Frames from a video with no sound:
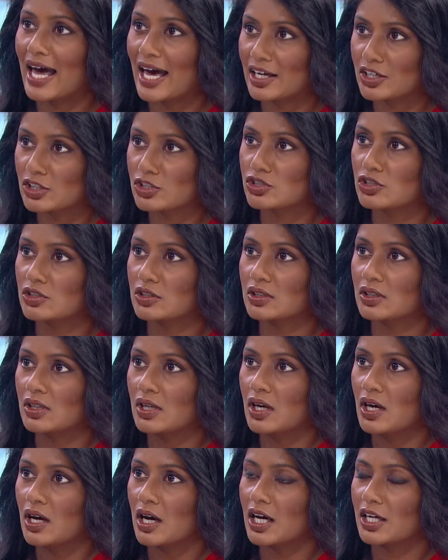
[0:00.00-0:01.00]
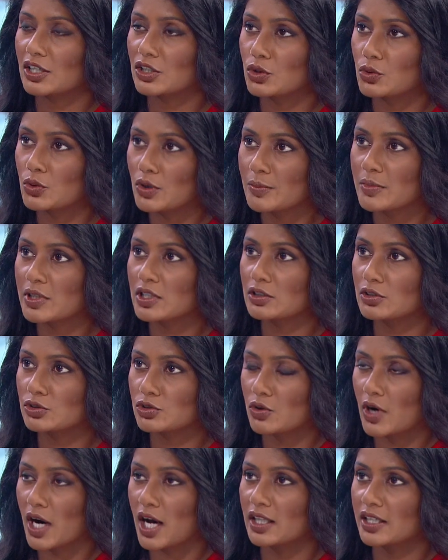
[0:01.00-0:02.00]
actual uh, criminal
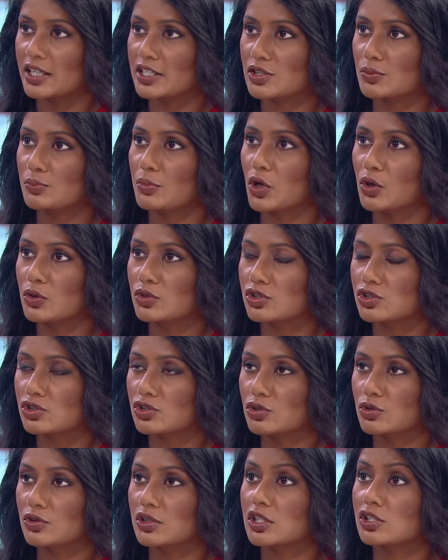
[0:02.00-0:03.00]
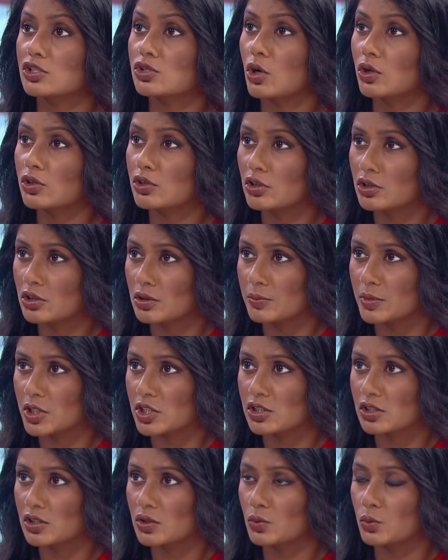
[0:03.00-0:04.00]
trial as opposed to the Zondo
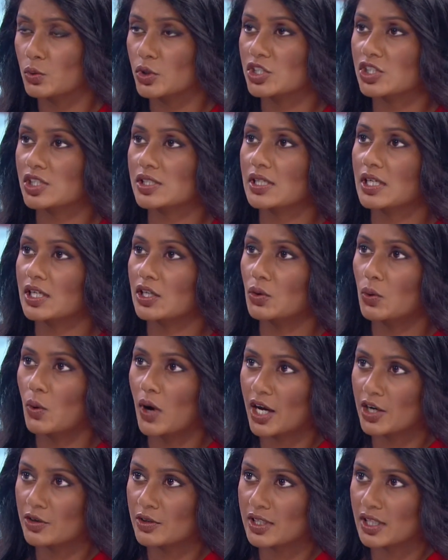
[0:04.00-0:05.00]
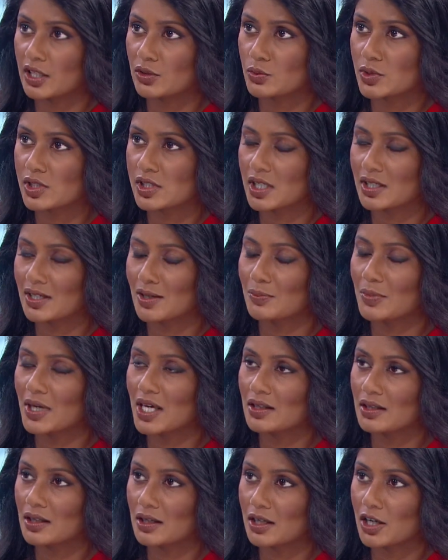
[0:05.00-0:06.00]
Commission, which is an inquiry that was set up
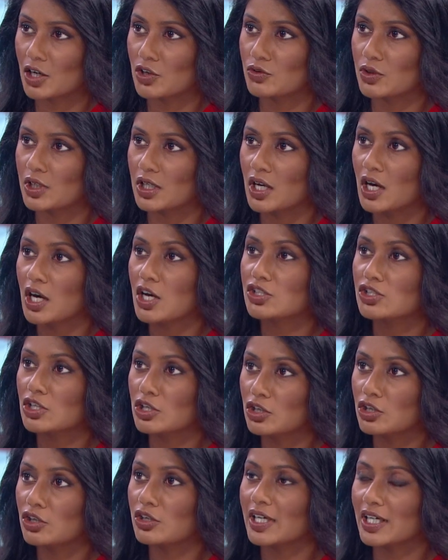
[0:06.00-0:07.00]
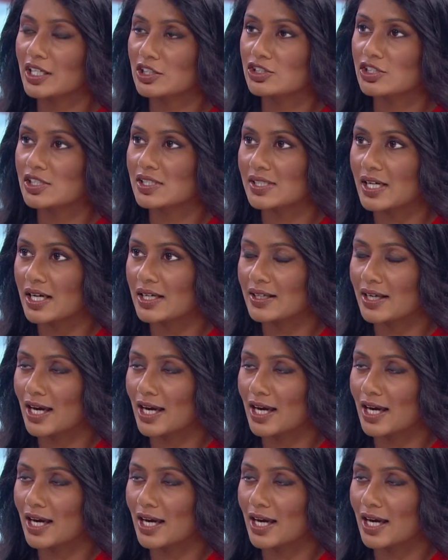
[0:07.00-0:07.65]
in the country to look into state